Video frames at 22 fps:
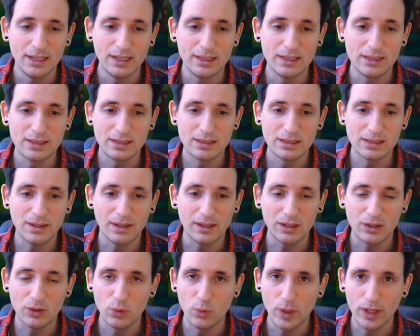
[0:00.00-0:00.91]
It is a
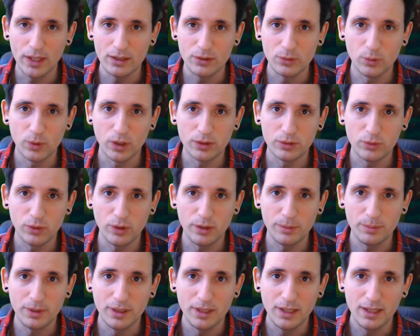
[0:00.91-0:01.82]
great
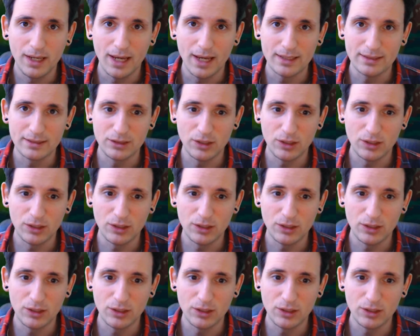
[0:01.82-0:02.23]
1-drop, has a